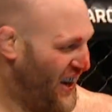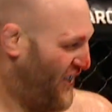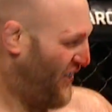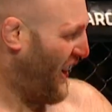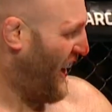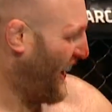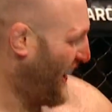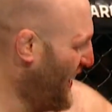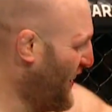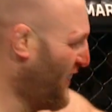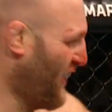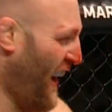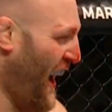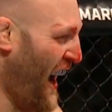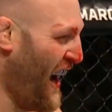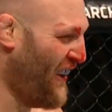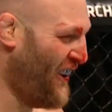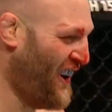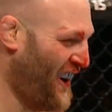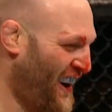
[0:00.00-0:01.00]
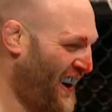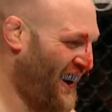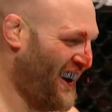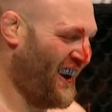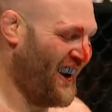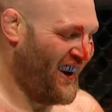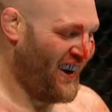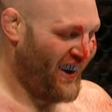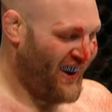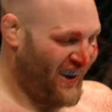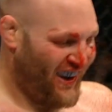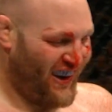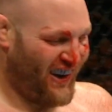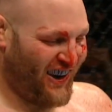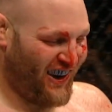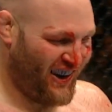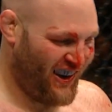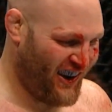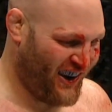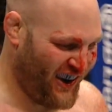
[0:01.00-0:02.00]
living. He's dangerous. He's
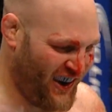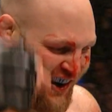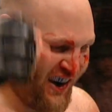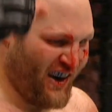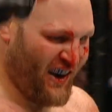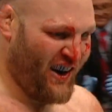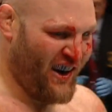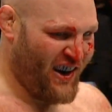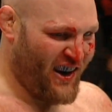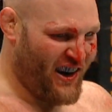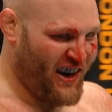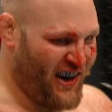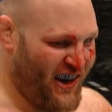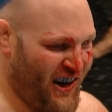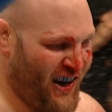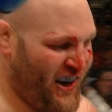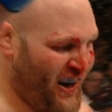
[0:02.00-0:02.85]
strong, and